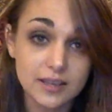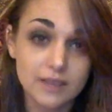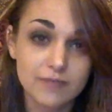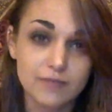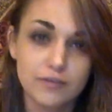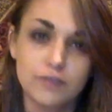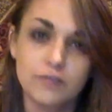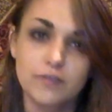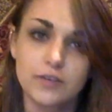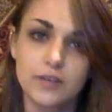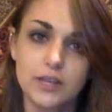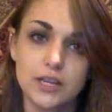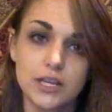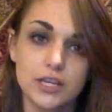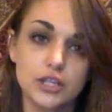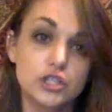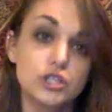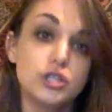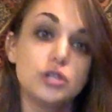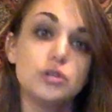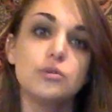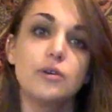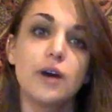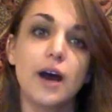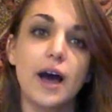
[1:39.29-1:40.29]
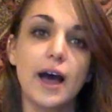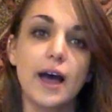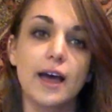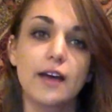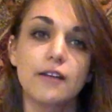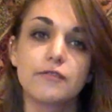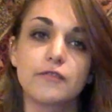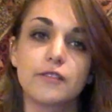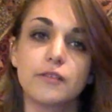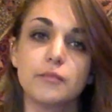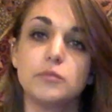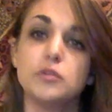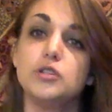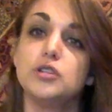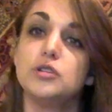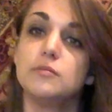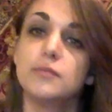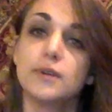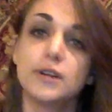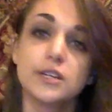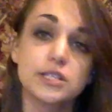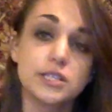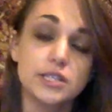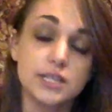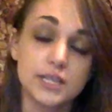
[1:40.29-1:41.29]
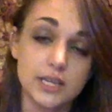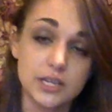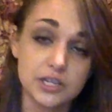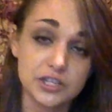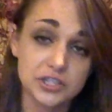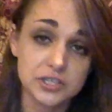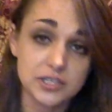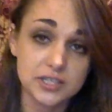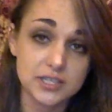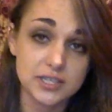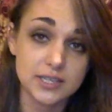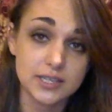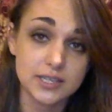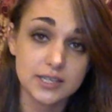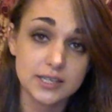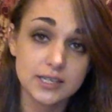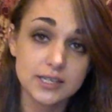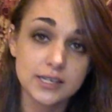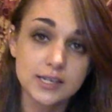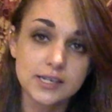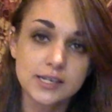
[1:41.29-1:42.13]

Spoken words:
If you're feeling too high from too much THC,